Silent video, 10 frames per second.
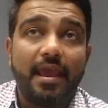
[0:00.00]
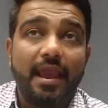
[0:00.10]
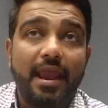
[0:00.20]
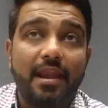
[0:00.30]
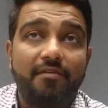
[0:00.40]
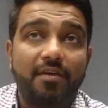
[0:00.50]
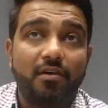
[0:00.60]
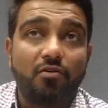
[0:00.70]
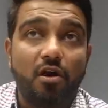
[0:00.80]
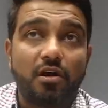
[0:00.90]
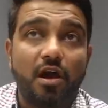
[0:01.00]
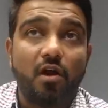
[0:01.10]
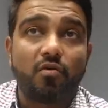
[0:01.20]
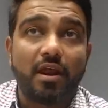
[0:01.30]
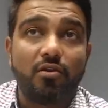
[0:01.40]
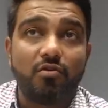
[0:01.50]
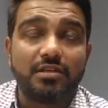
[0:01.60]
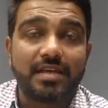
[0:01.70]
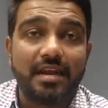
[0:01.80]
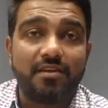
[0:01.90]
and we have taught how can you
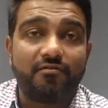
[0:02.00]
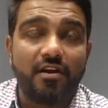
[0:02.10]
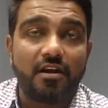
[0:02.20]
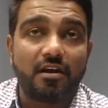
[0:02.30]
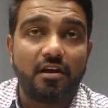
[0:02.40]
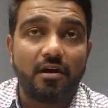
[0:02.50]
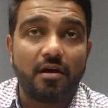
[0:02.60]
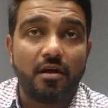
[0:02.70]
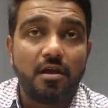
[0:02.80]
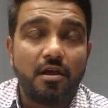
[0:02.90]
design different uh,